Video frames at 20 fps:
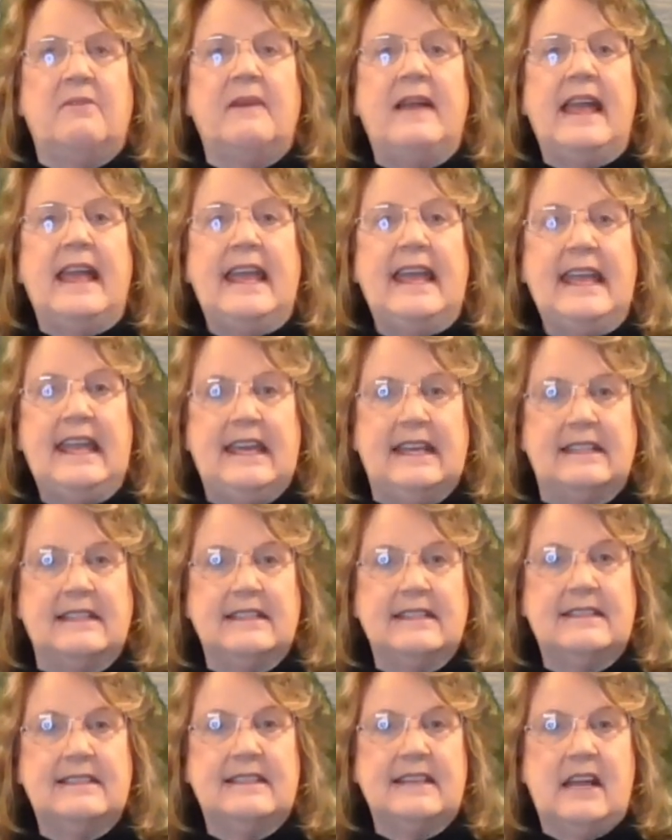
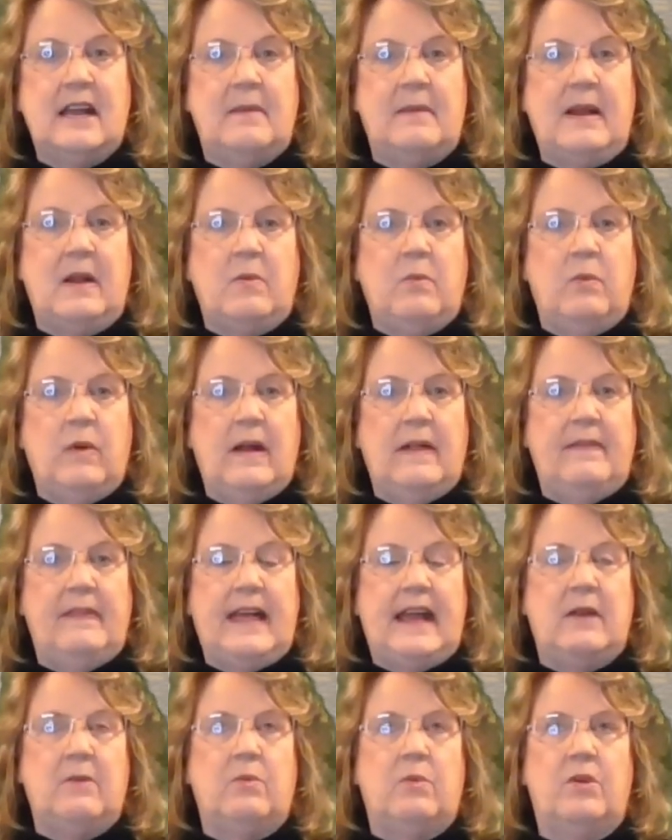hints about what
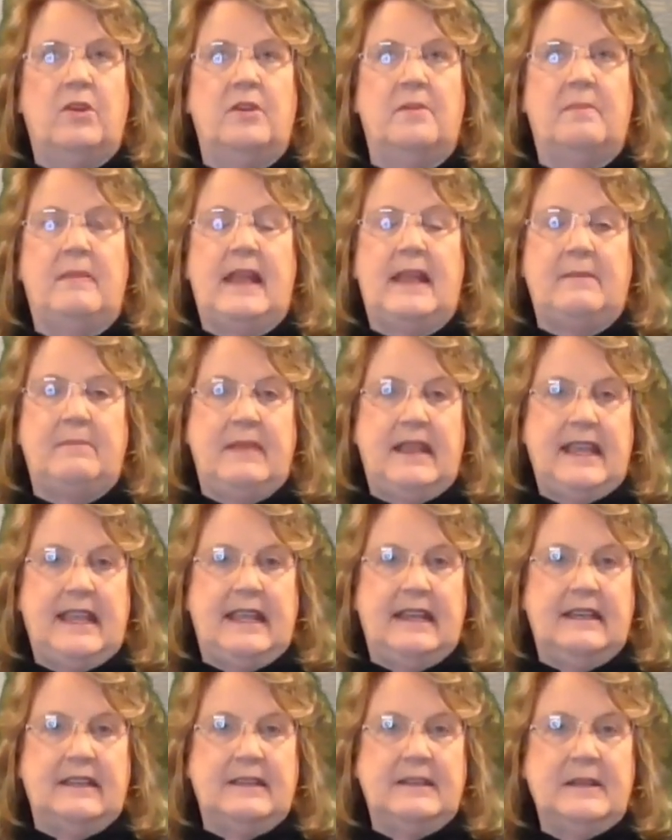that word may
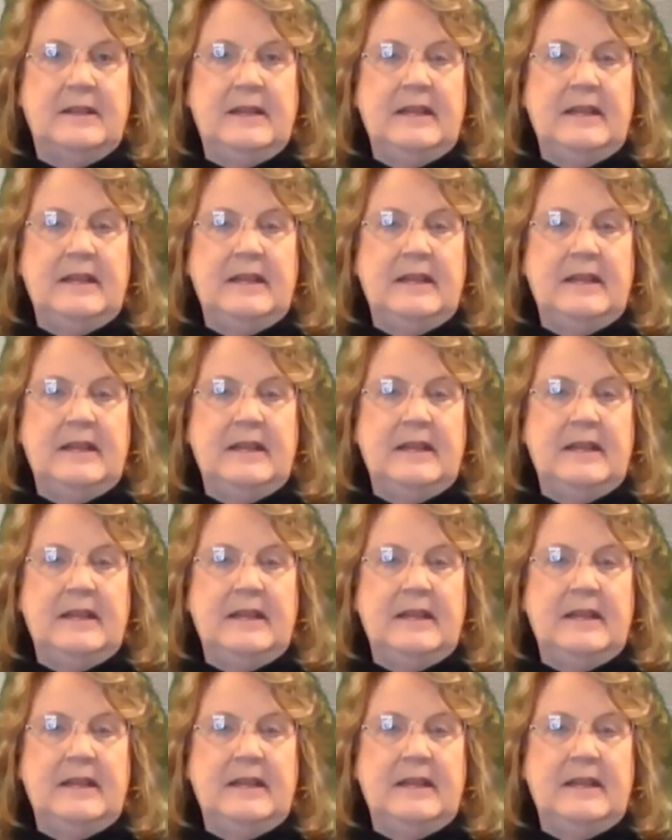mean.